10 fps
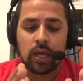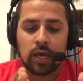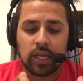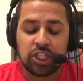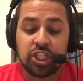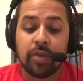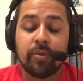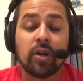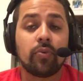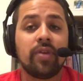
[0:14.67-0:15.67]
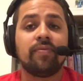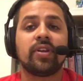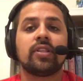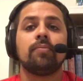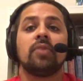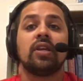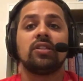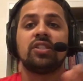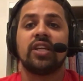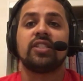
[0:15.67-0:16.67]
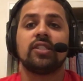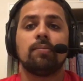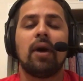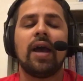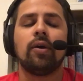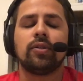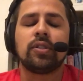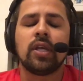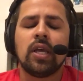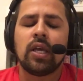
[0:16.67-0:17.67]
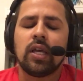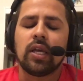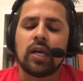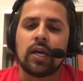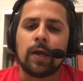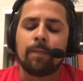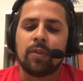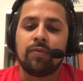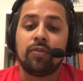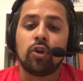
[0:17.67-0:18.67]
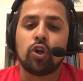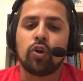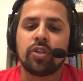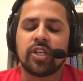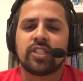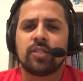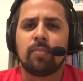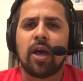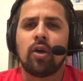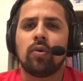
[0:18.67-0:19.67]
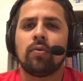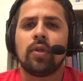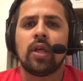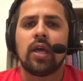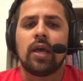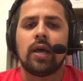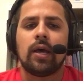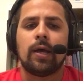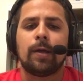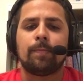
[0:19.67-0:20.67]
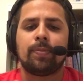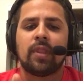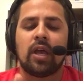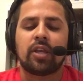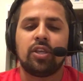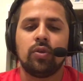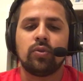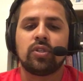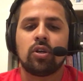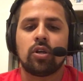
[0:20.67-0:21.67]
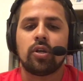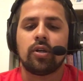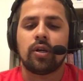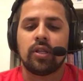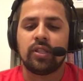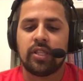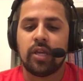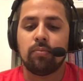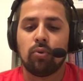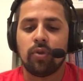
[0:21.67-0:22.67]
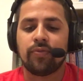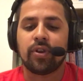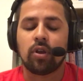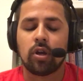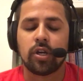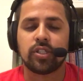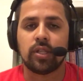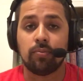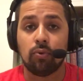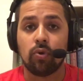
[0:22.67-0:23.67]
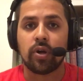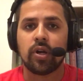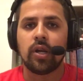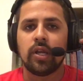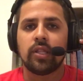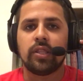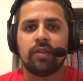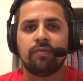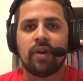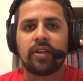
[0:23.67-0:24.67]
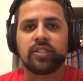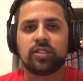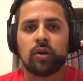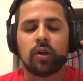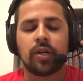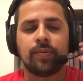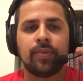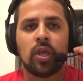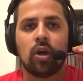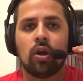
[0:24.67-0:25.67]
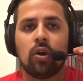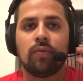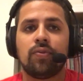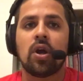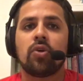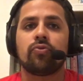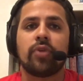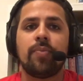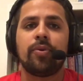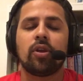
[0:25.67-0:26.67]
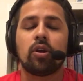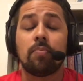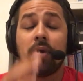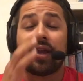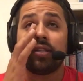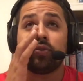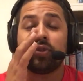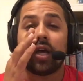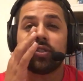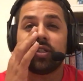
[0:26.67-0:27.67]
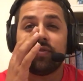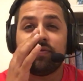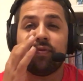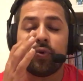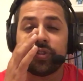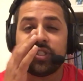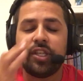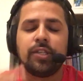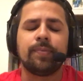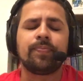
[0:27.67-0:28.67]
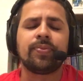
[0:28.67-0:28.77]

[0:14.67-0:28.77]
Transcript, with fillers: uh, shaming a rape victim, Jessi Smiles. Um, if you don't know, Jessi Smile um, accused her then boyfriend Curtis Lepore, the Vine star, of raping her back in 2014.